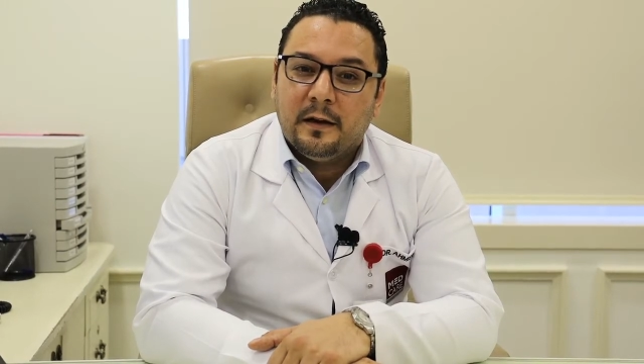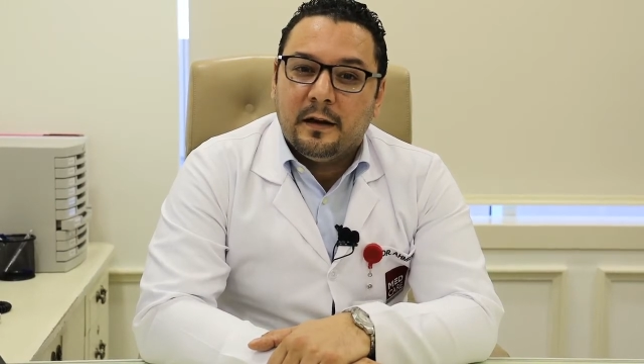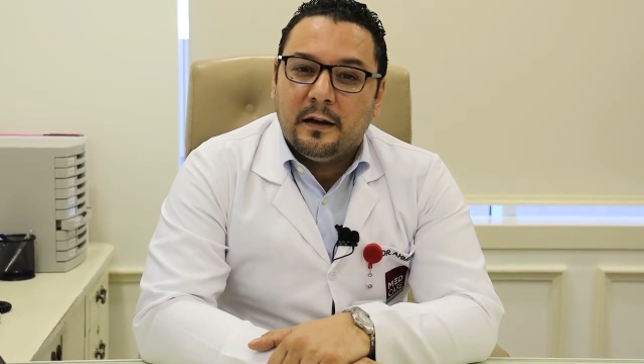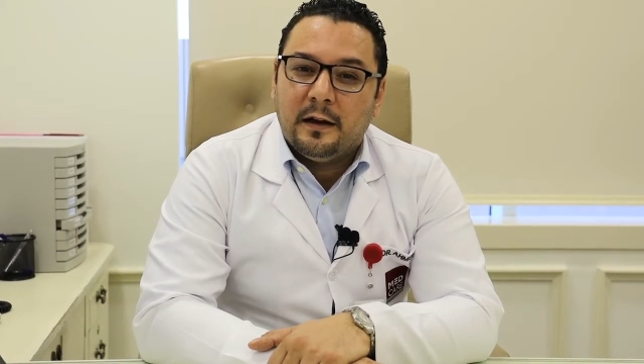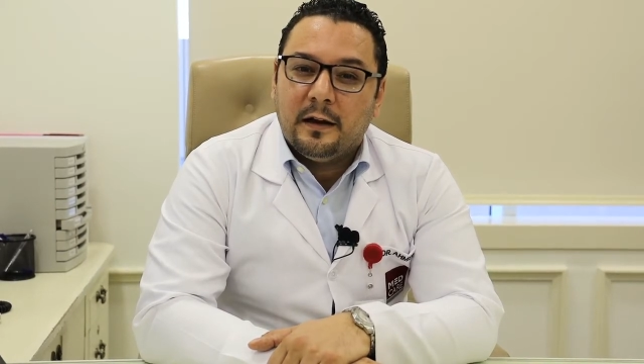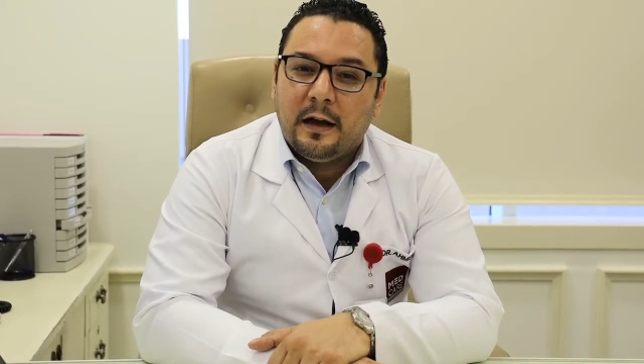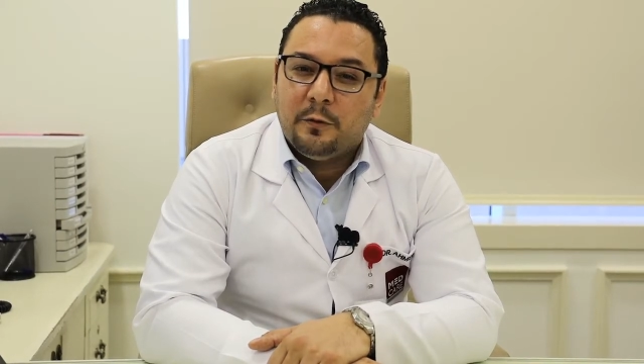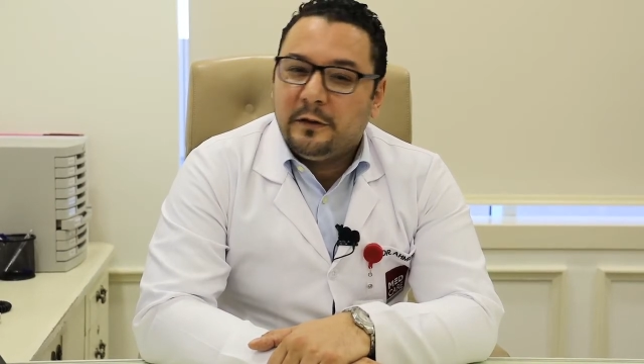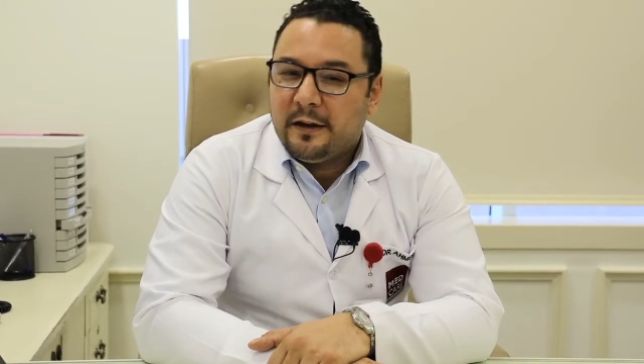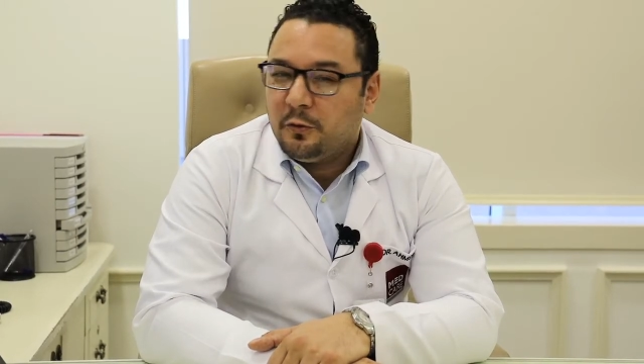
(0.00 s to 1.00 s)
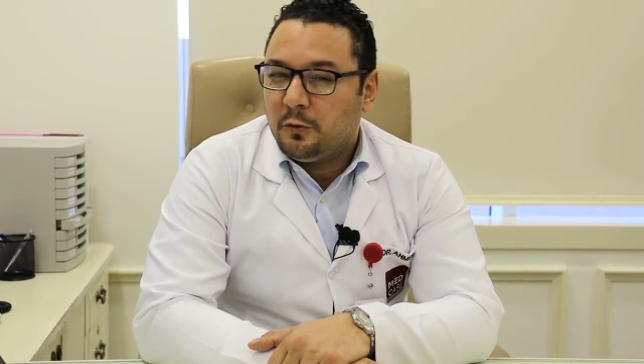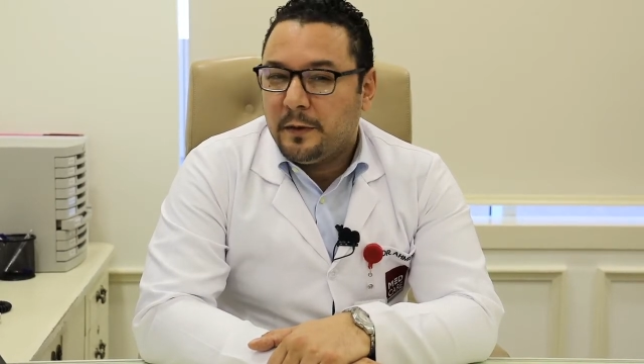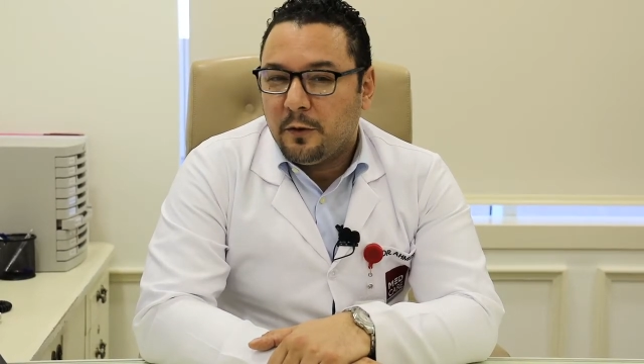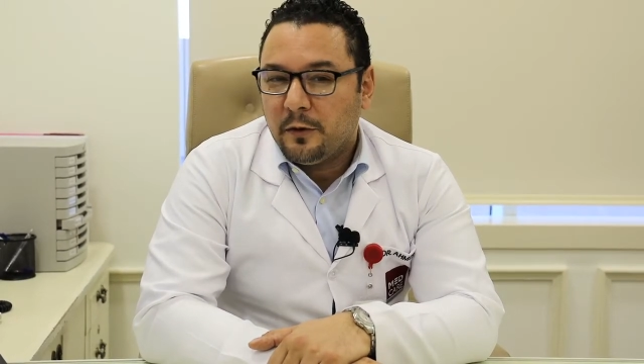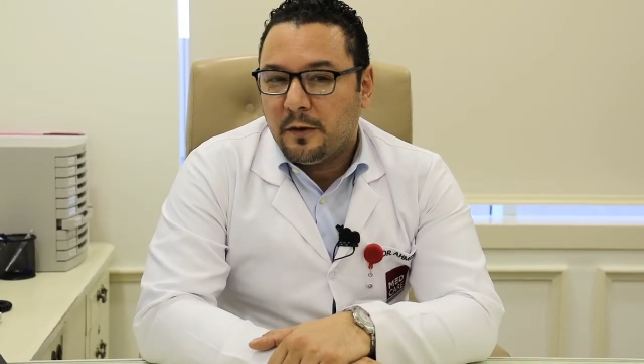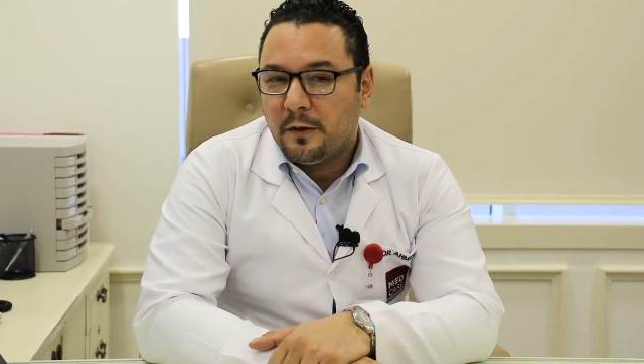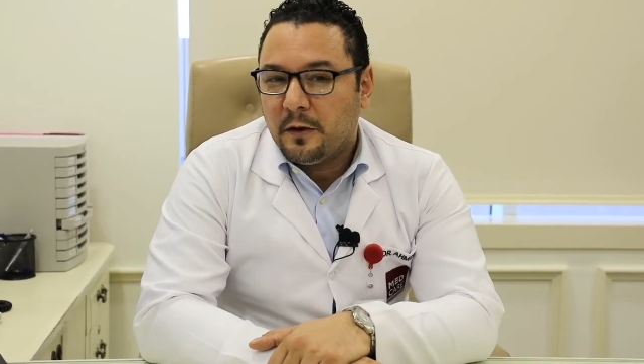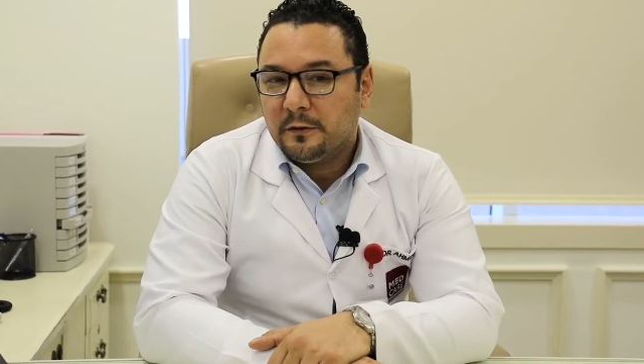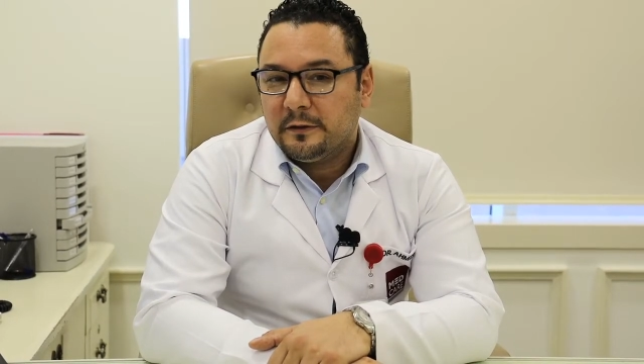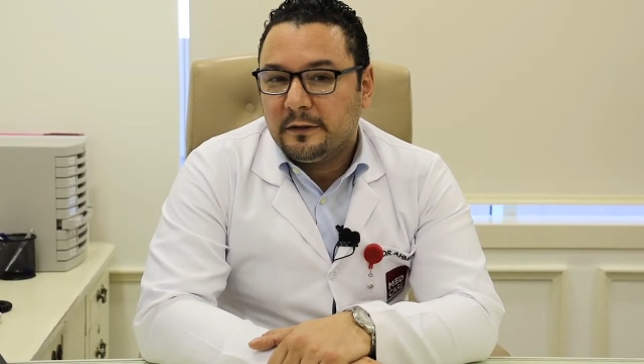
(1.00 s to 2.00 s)
I would like you to be aware
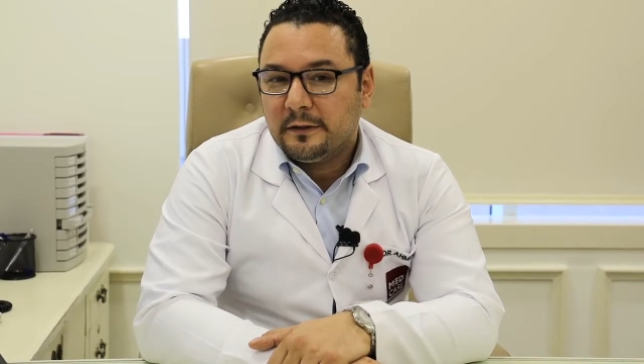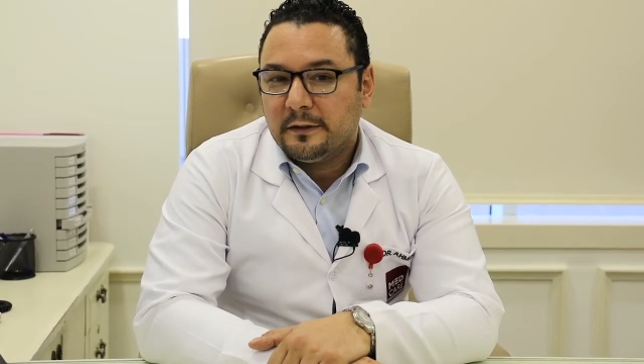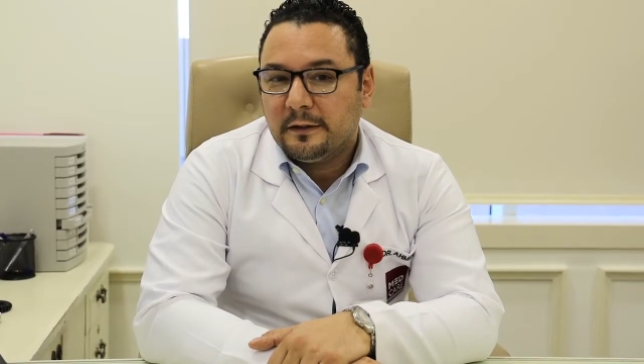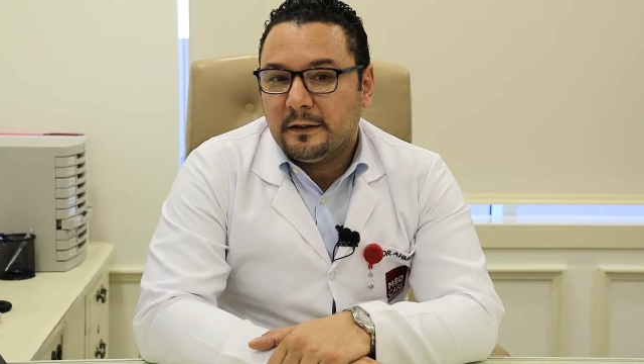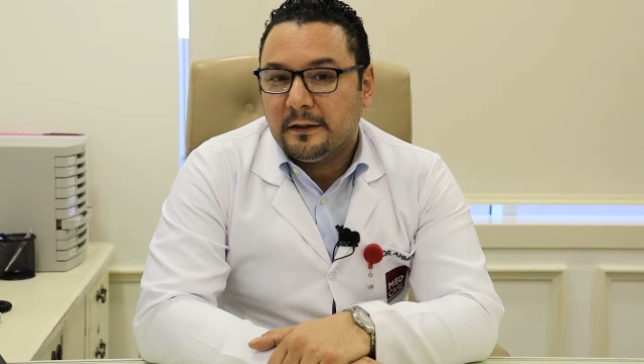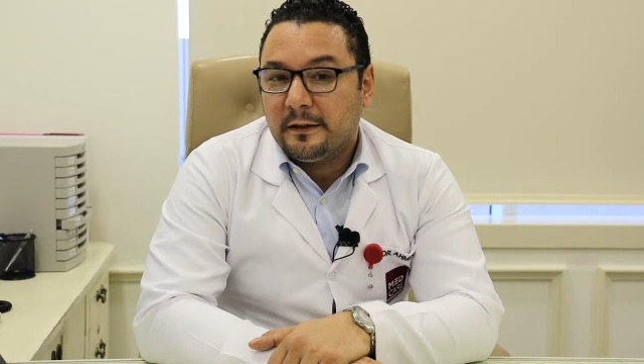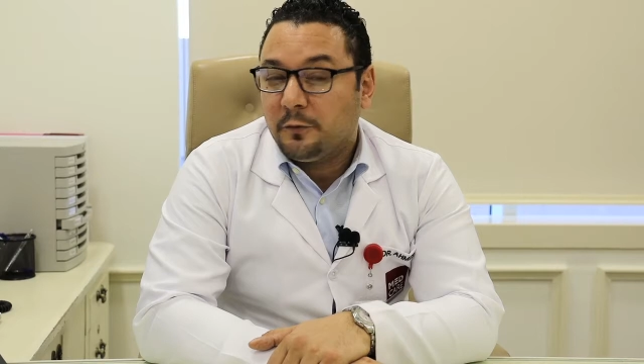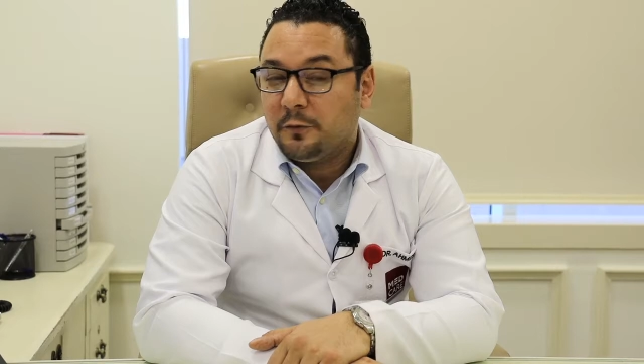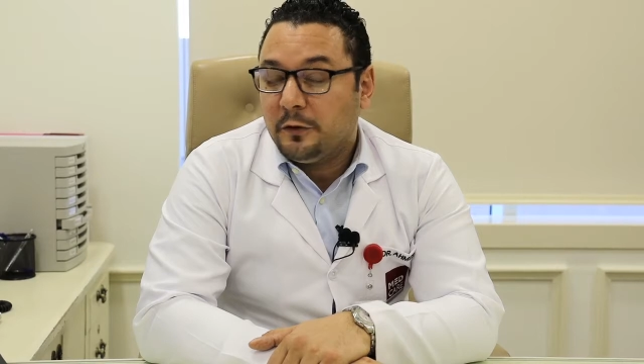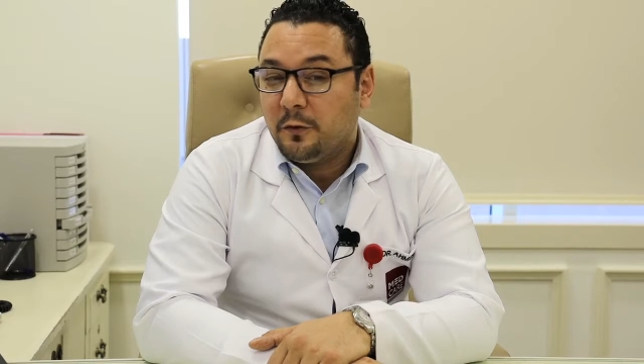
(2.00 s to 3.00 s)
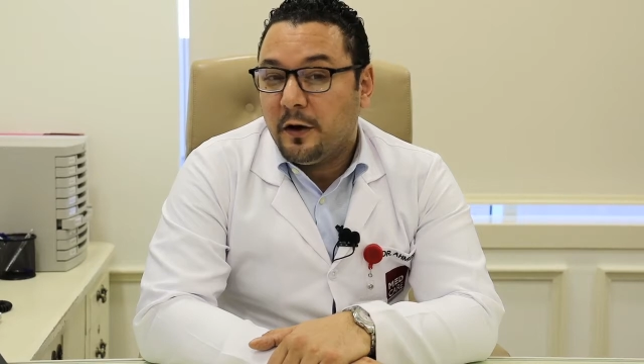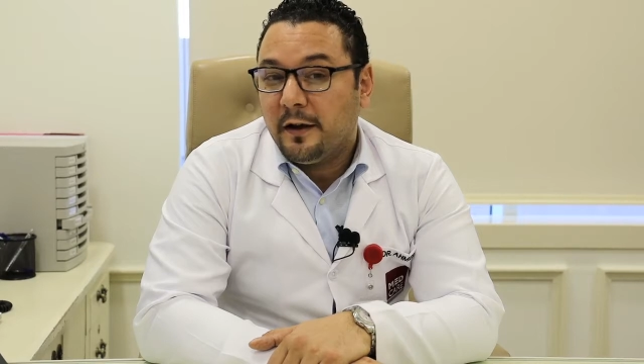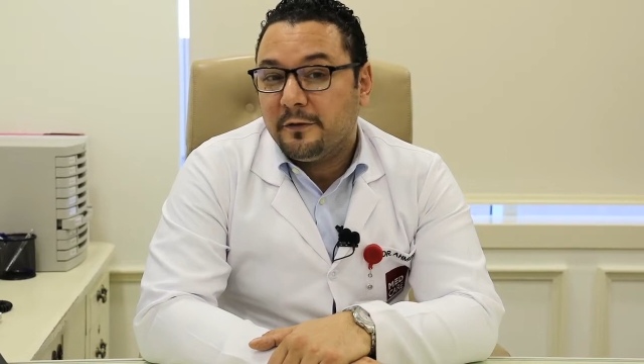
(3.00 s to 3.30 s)
about that we do have